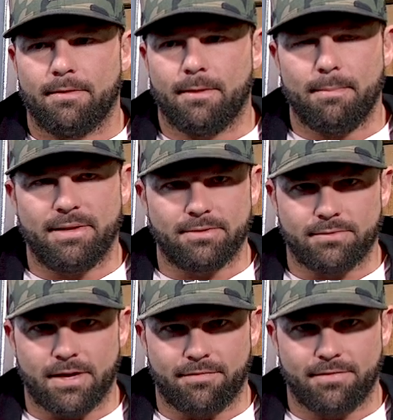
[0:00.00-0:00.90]
the mental
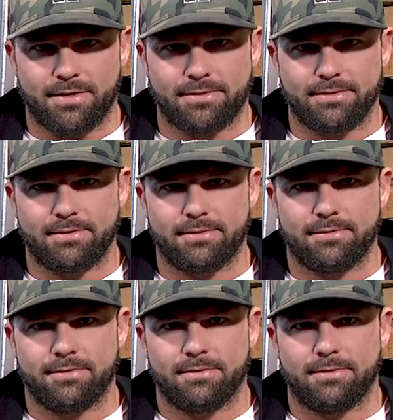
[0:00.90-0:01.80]
toughness
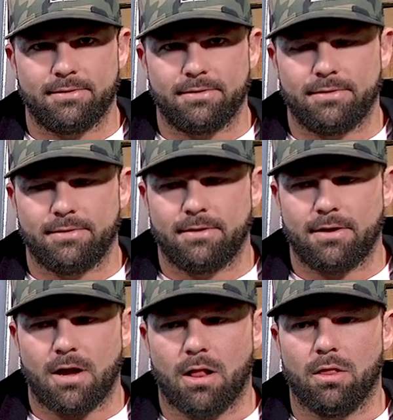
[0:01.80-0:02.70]

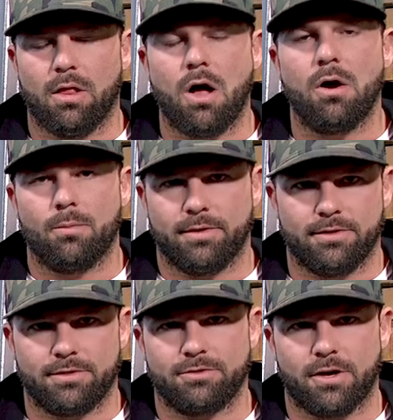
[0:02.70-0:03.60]
along with
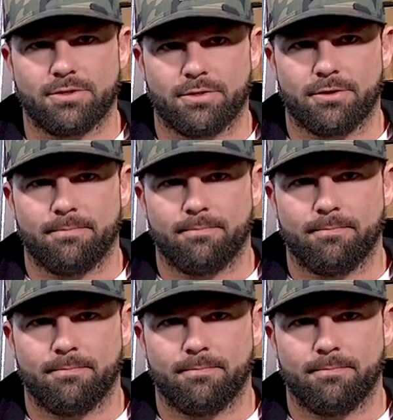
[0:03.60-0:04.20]
the structure,